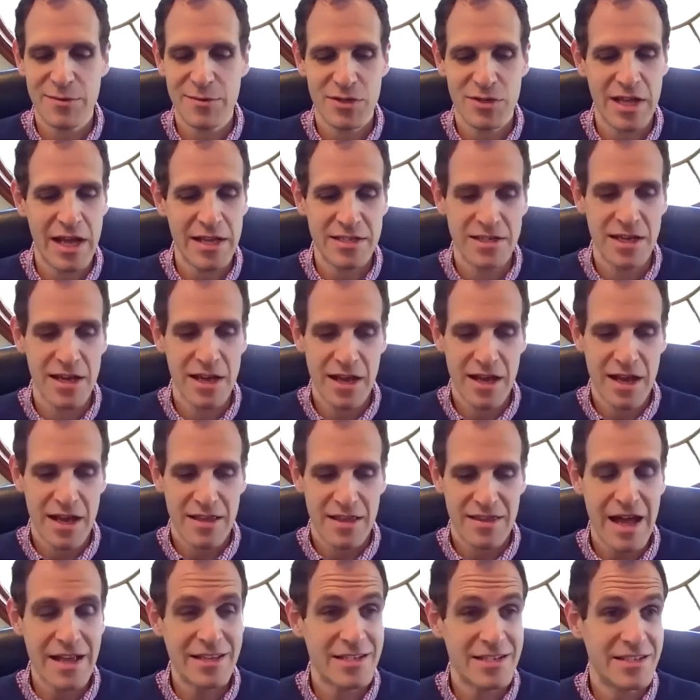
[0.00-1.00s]
So that's
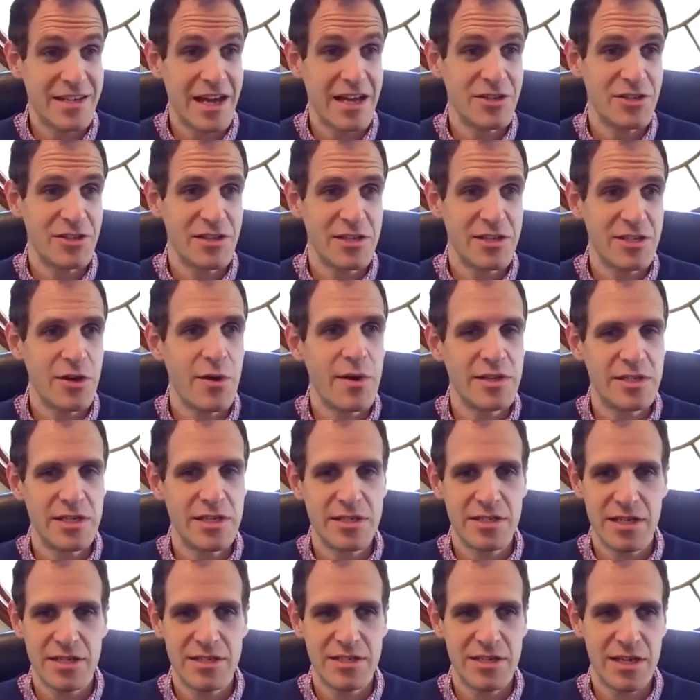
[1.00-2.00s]
a tension that's always
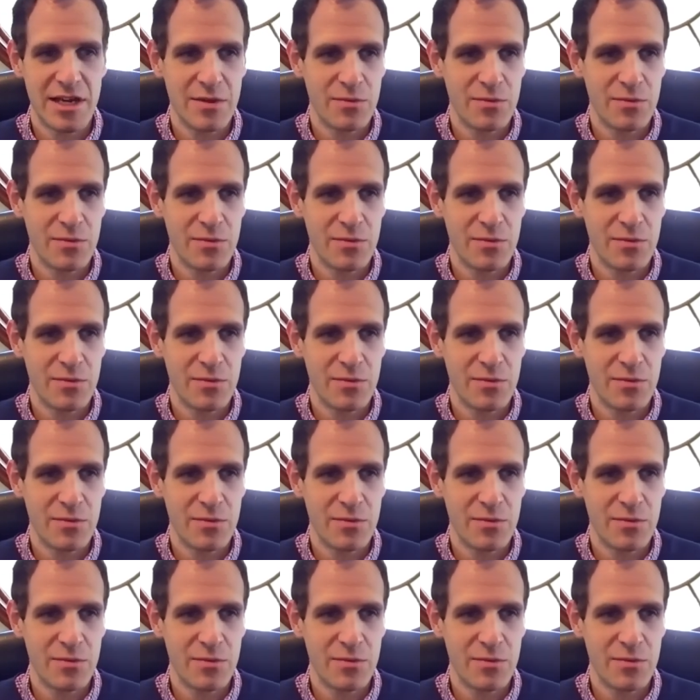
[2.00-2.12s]
existed,